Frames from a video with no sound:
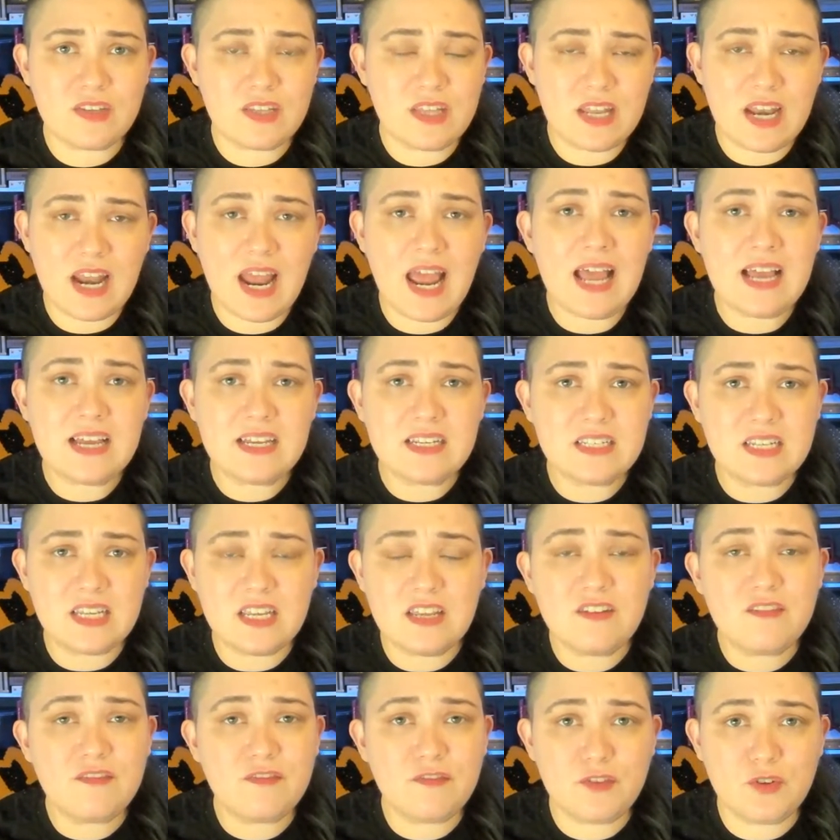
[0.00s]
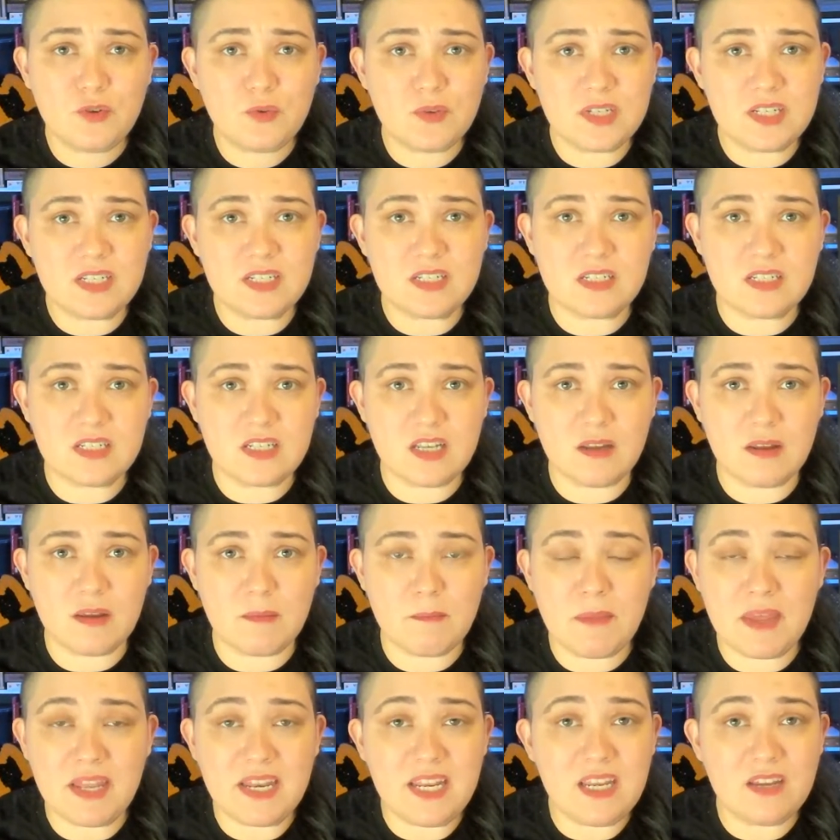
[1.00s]
has influenced
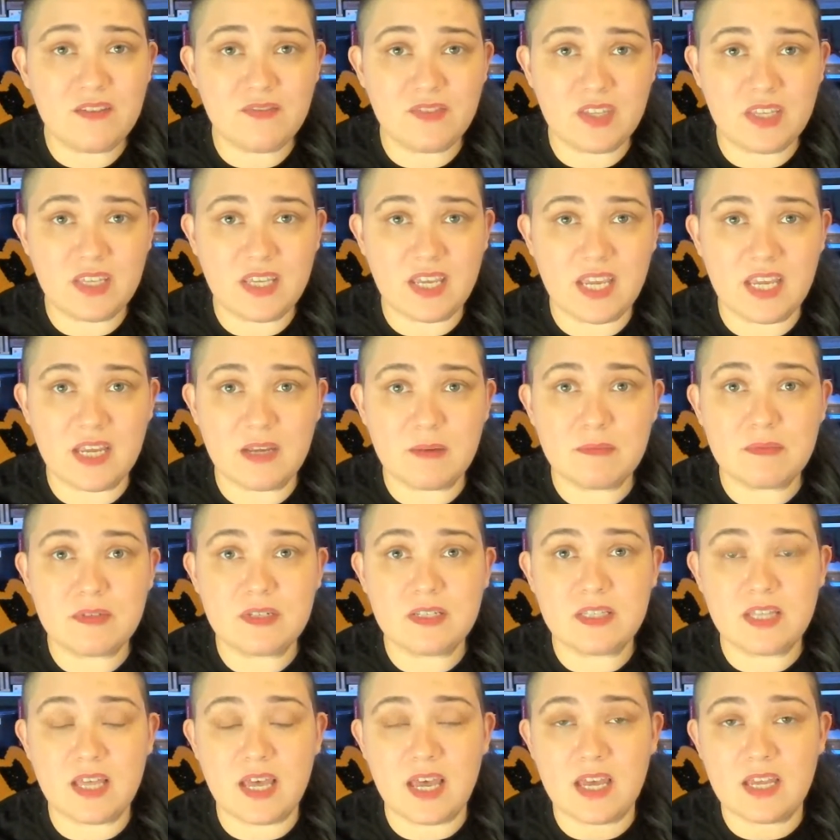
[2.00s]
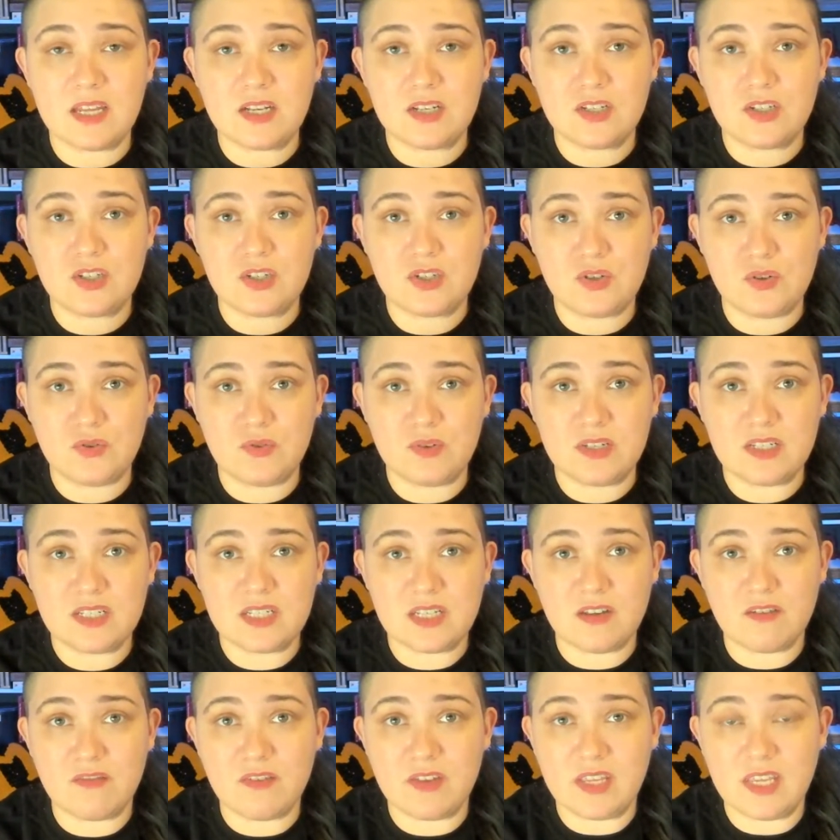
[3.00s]
many of the games that students
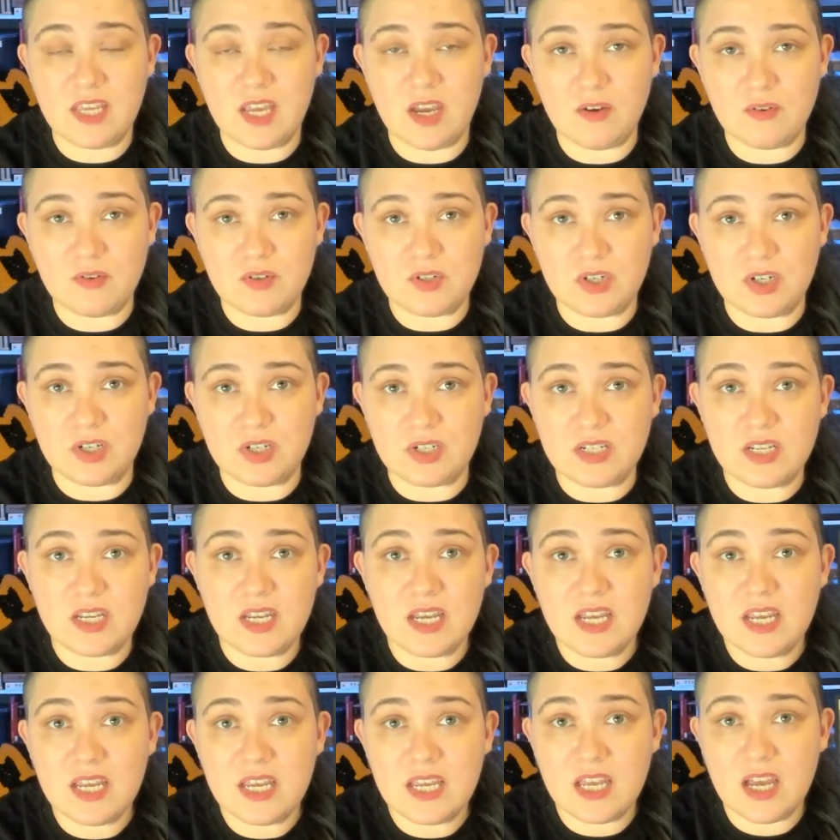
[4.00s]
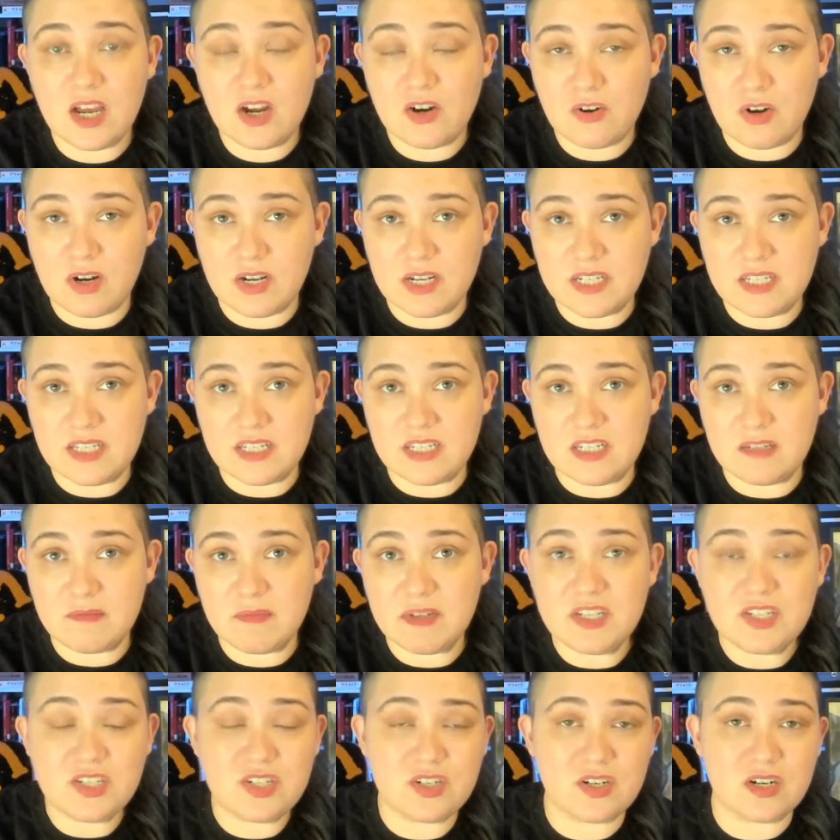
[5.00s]
have encountered across the
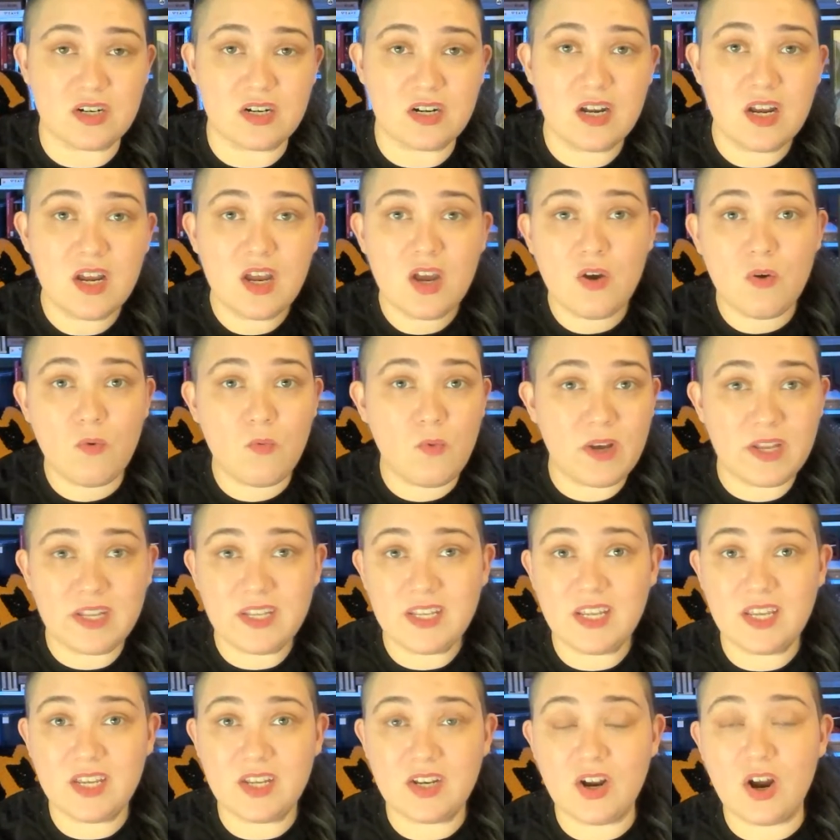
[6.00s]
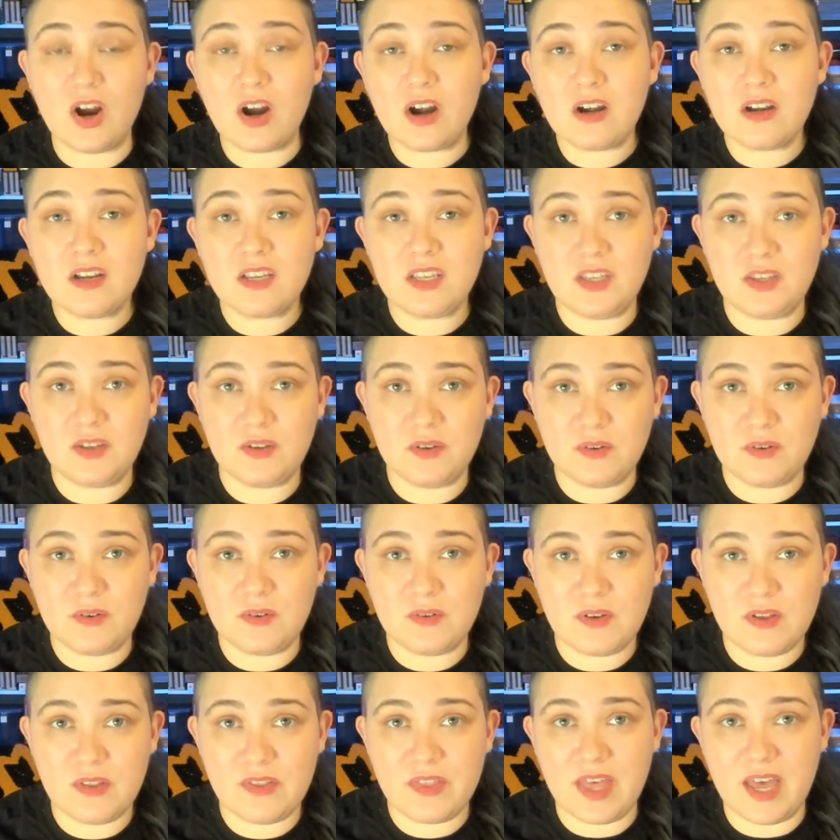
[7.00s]
semester. One can
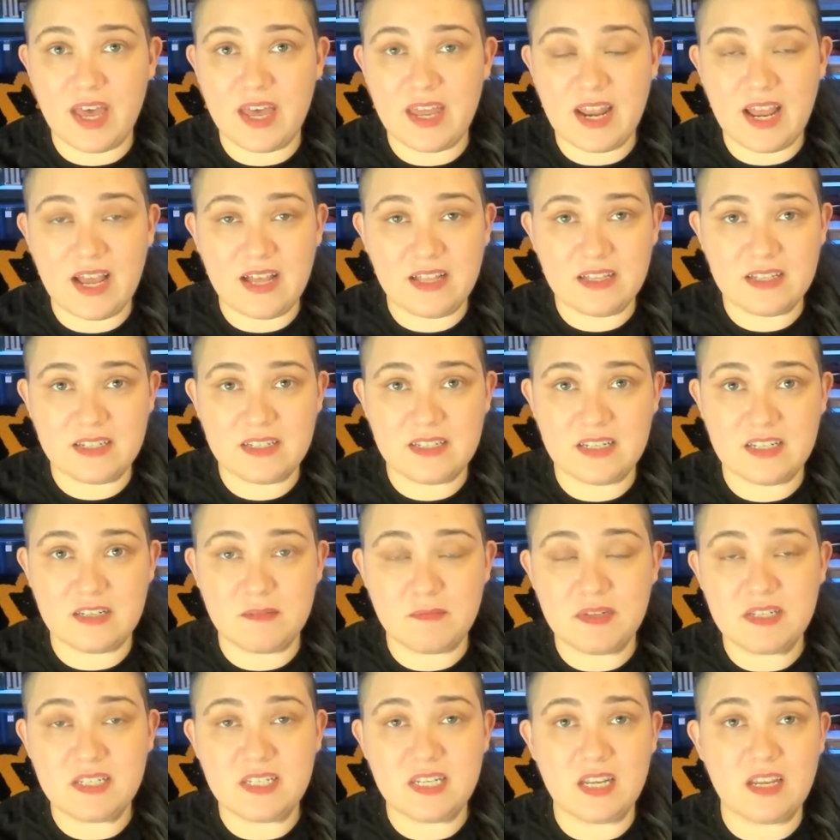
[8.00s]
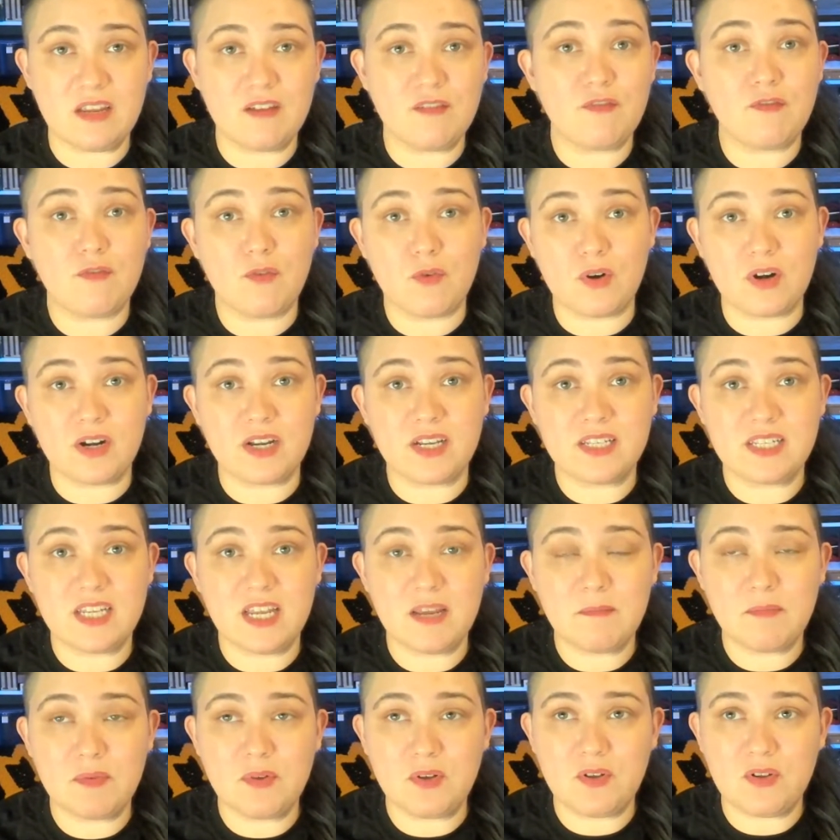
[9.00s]
argue that Alice is Missing, for
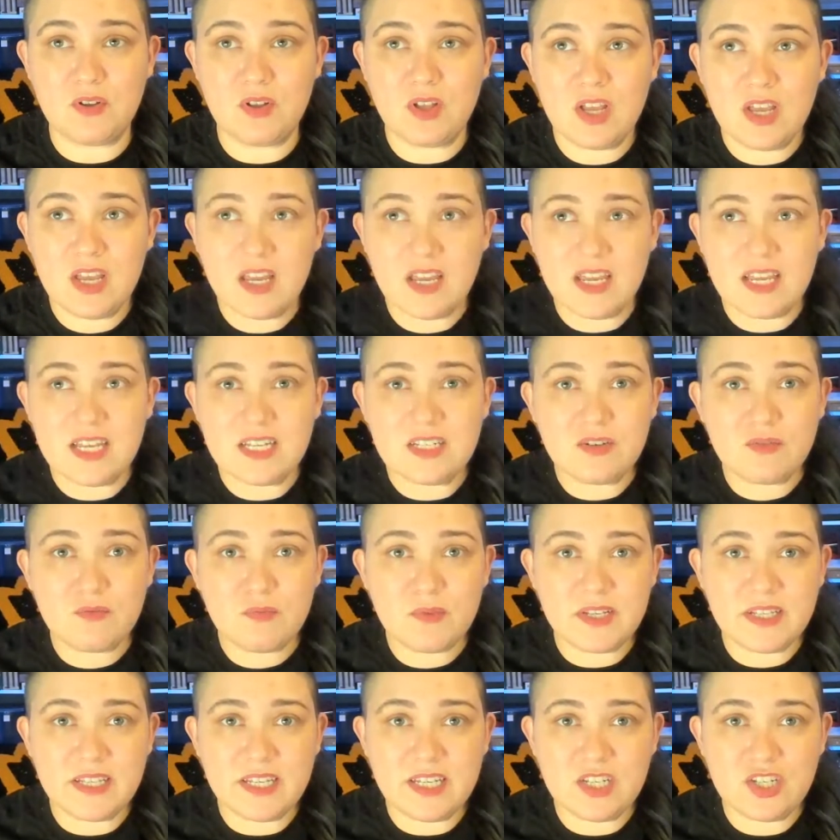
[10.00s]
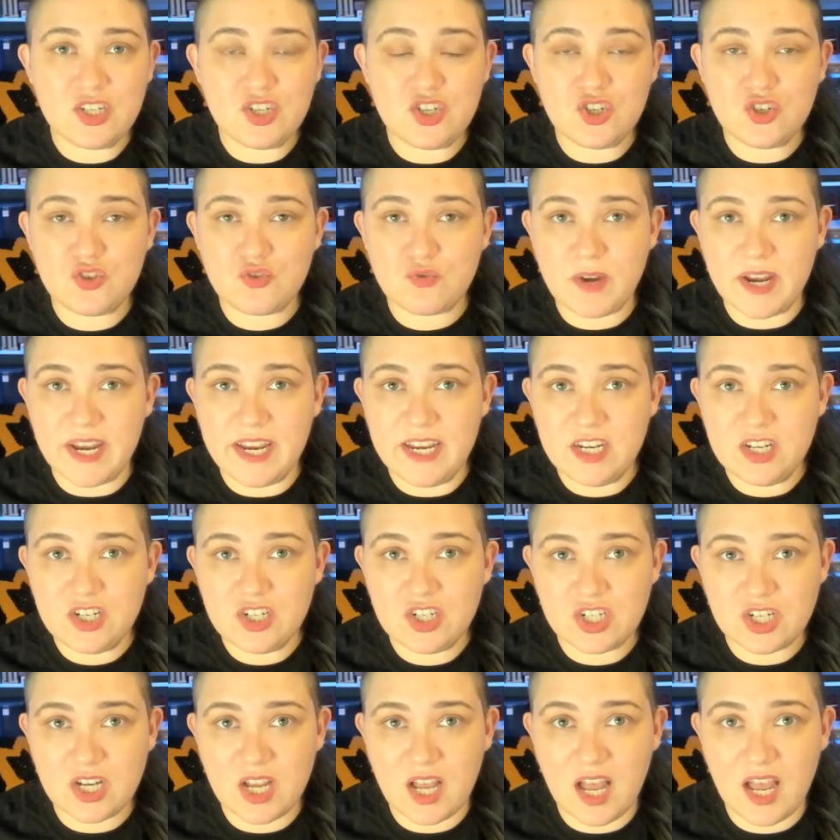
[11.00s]
example, is a really
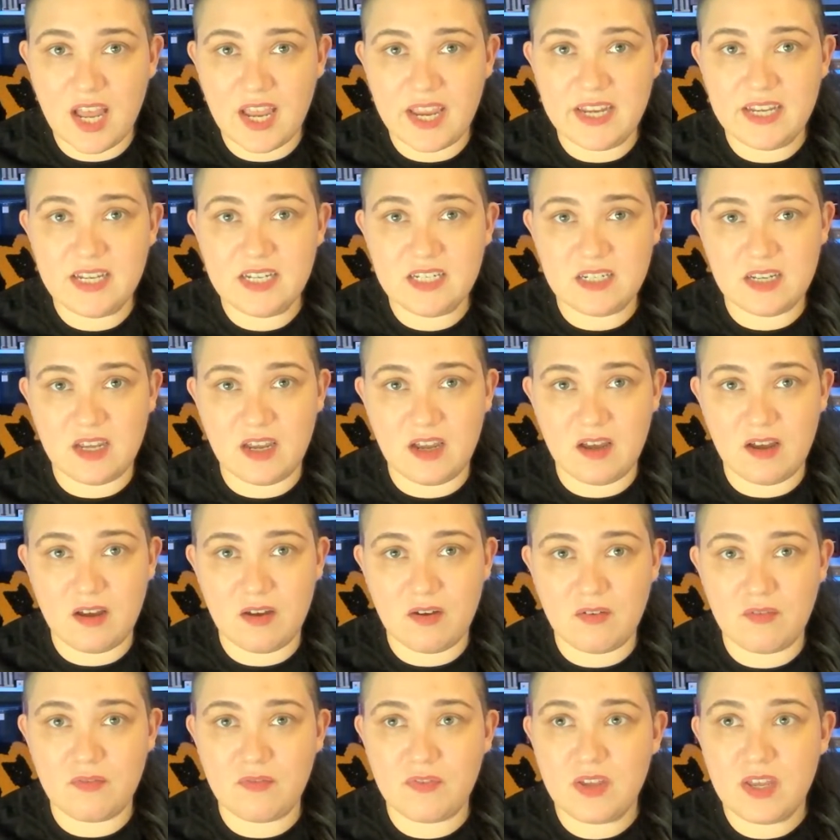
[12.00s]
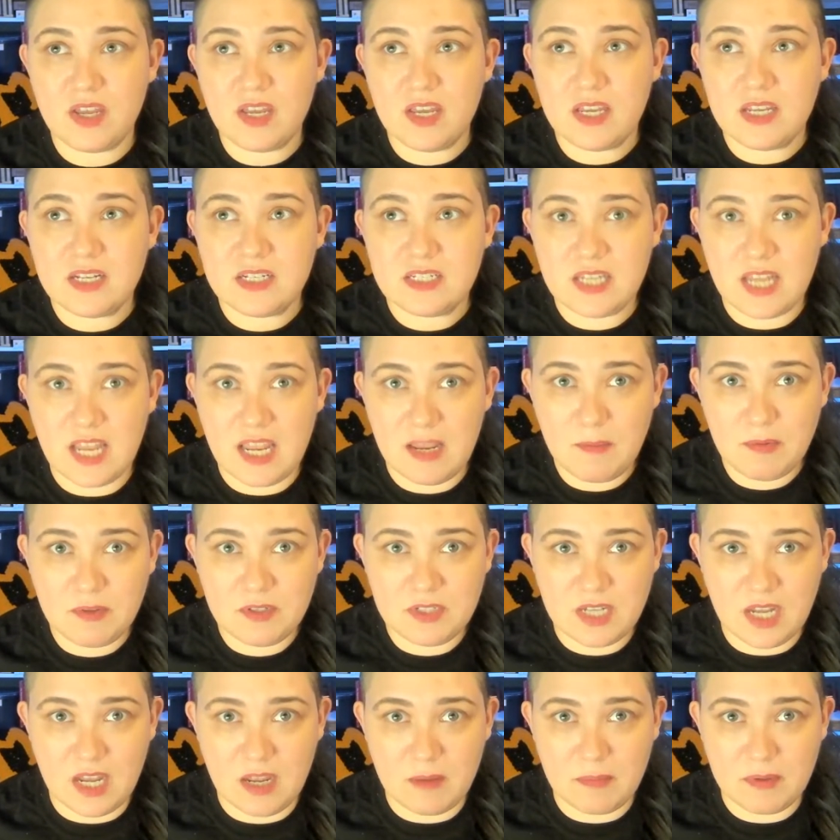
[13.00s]
strange kind of
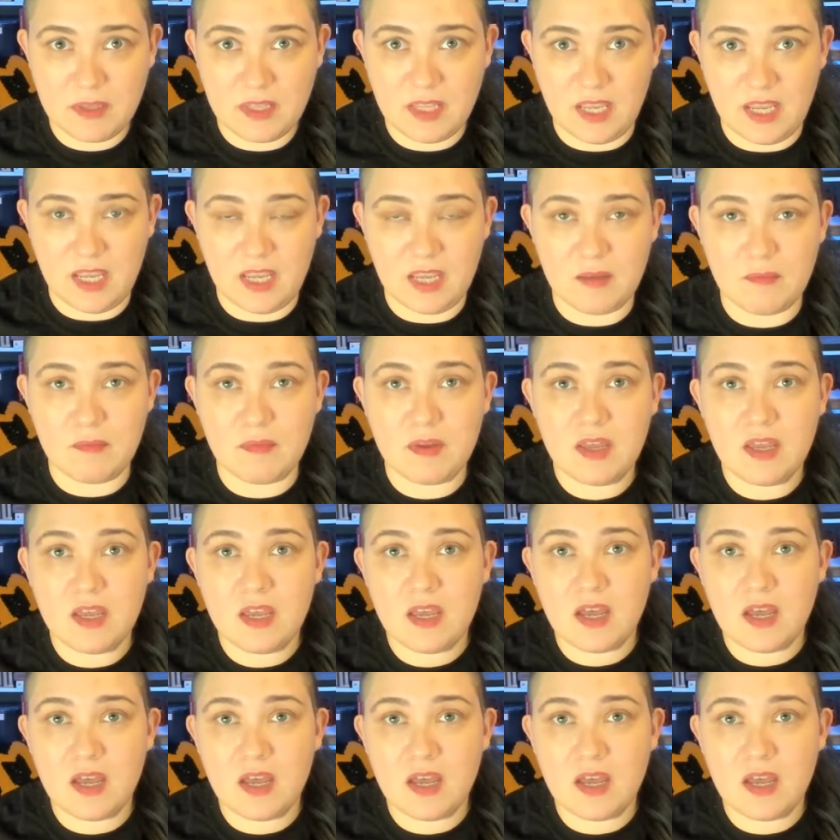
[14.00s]
tabletop game.